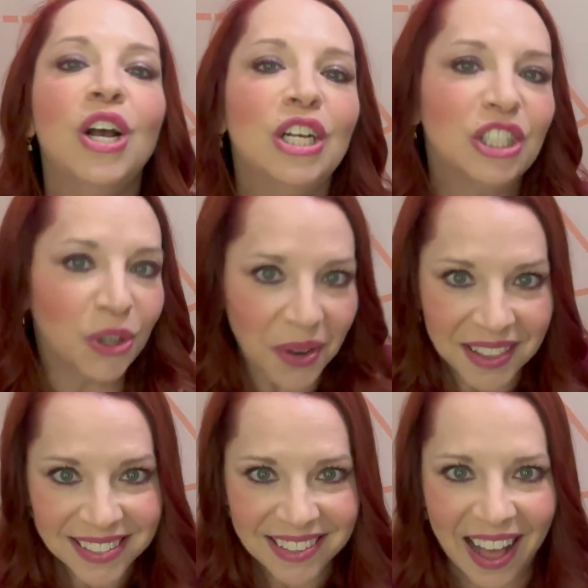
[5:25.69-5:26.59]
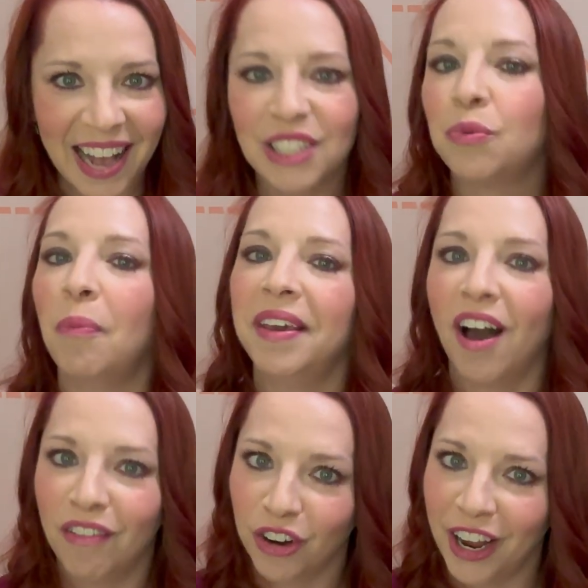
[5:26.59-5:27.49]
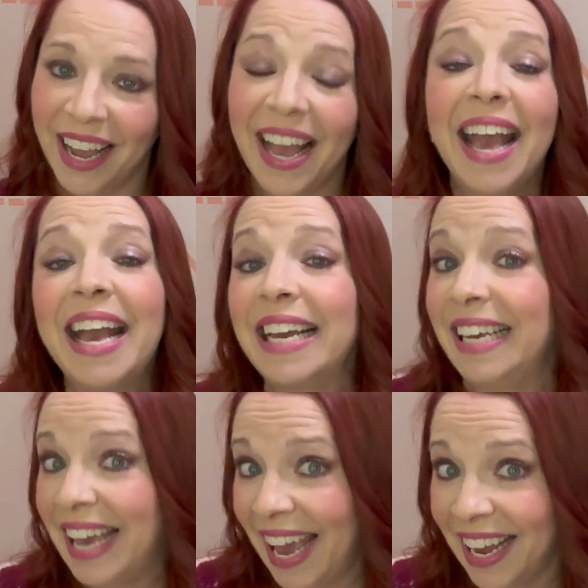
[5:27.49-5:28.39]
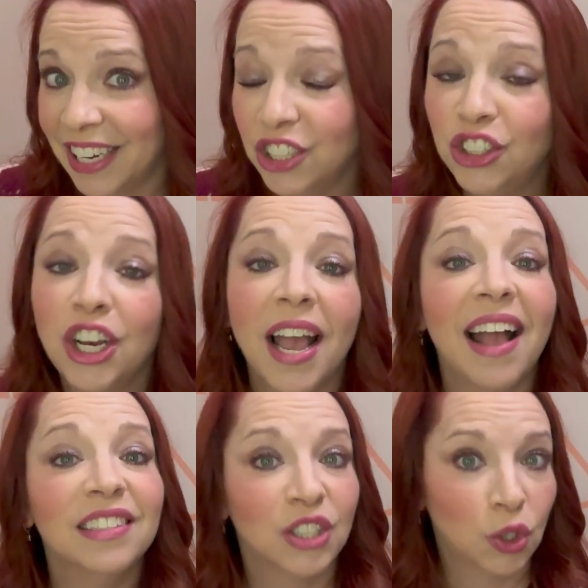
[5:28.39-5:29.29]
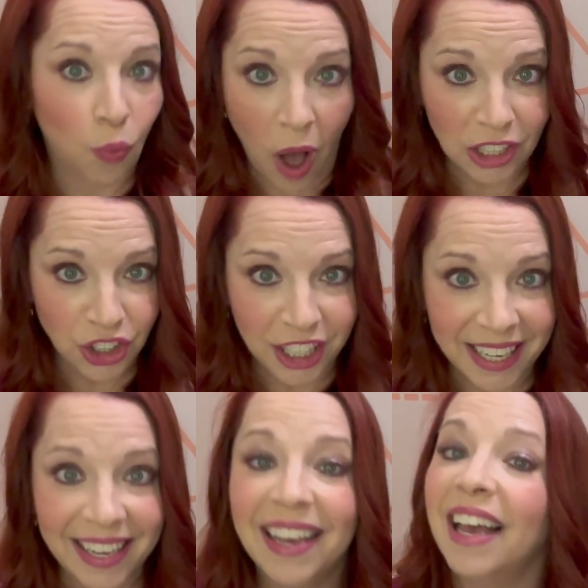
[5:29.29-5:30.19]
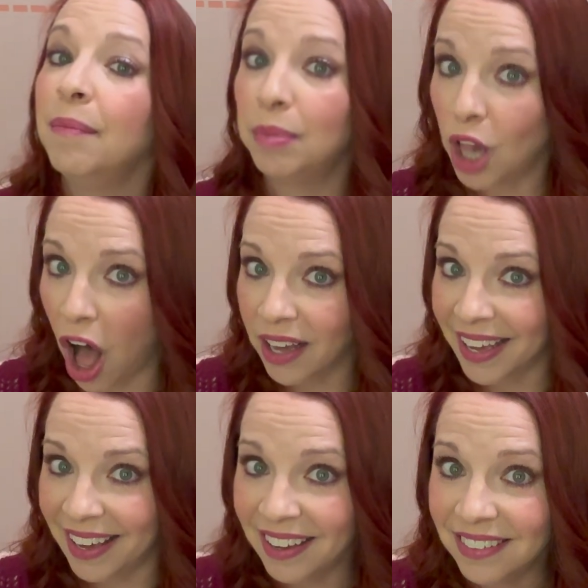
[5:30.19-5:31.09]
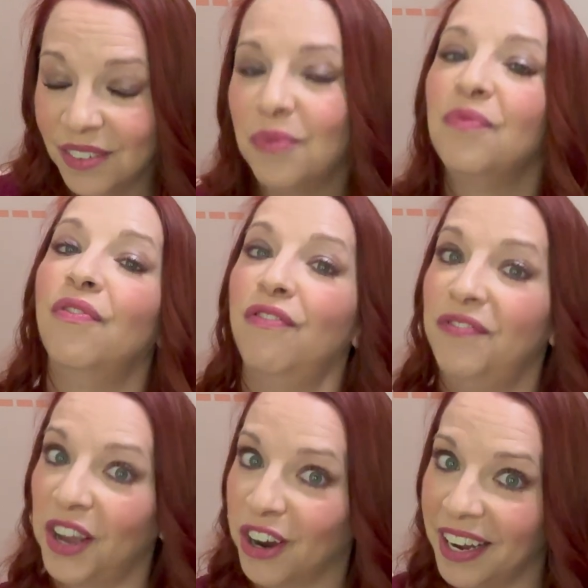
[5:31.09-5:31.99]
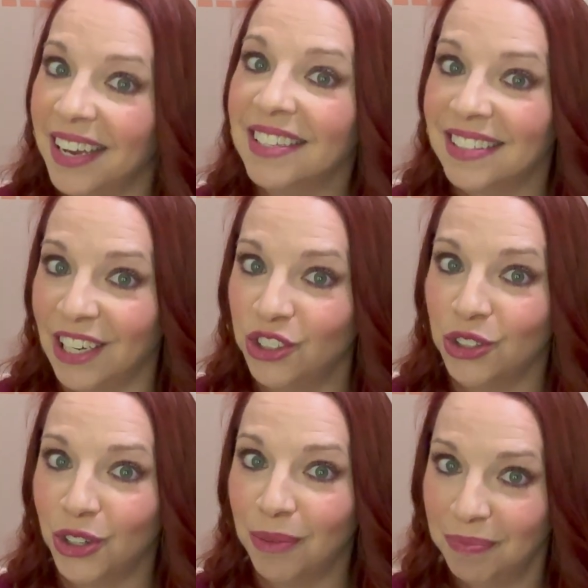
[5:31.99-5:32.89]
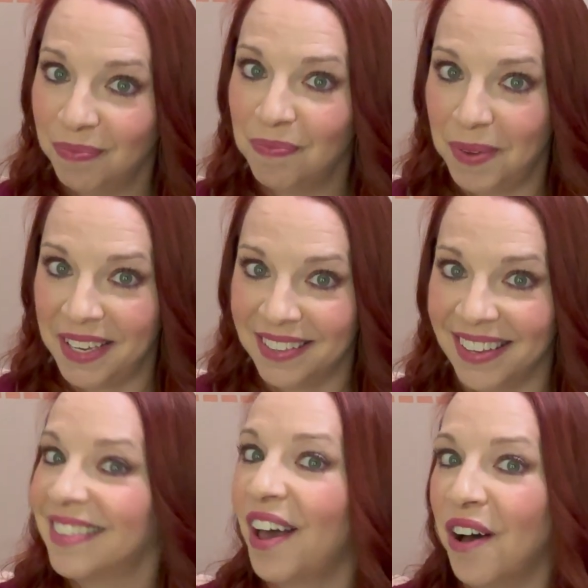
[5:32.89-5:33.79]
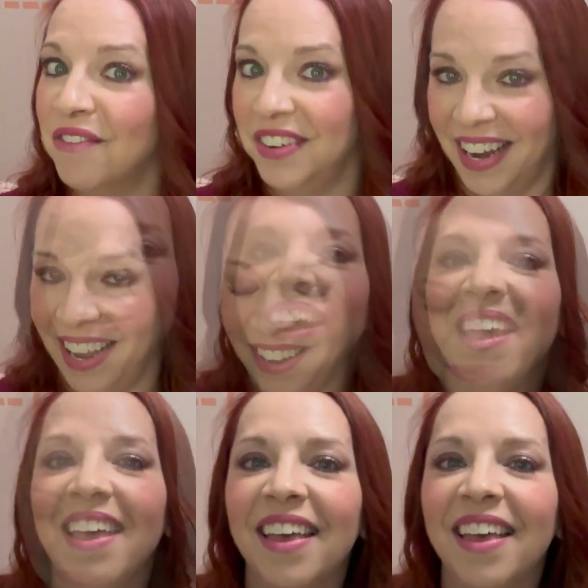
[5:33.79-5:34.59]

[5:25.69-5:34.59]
So in this class, we'll be covering gauge, swatching, and blocking, very essential pieces of knitting.